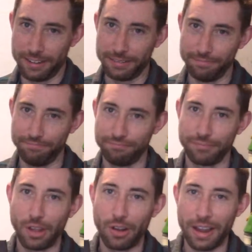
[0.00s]

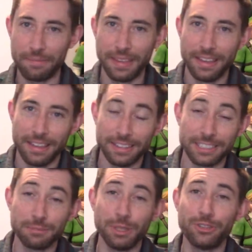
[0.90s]
All right? This
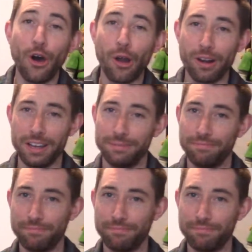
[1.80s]
is Medora.